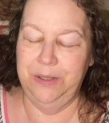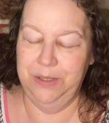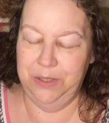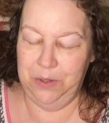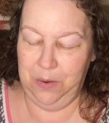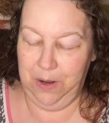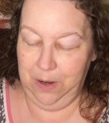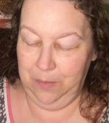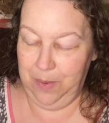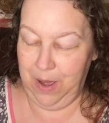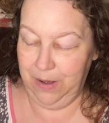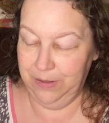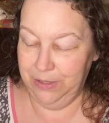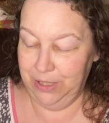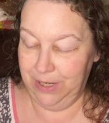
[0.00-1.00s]
so I
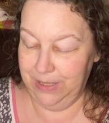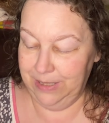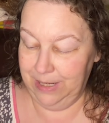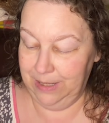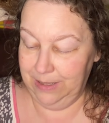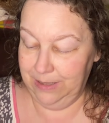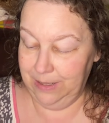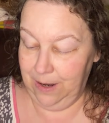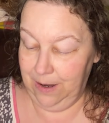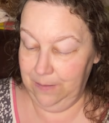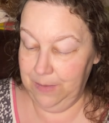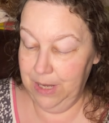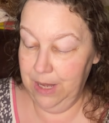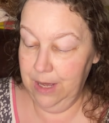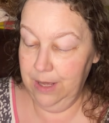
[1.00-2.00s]
apologize ahead of time.
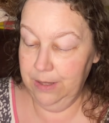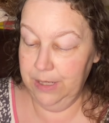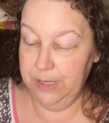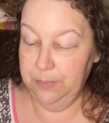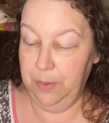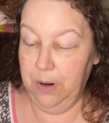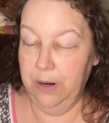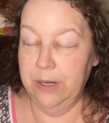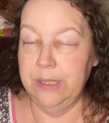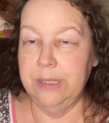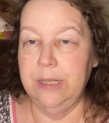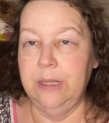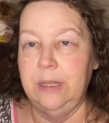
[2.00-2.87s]
This bar is in a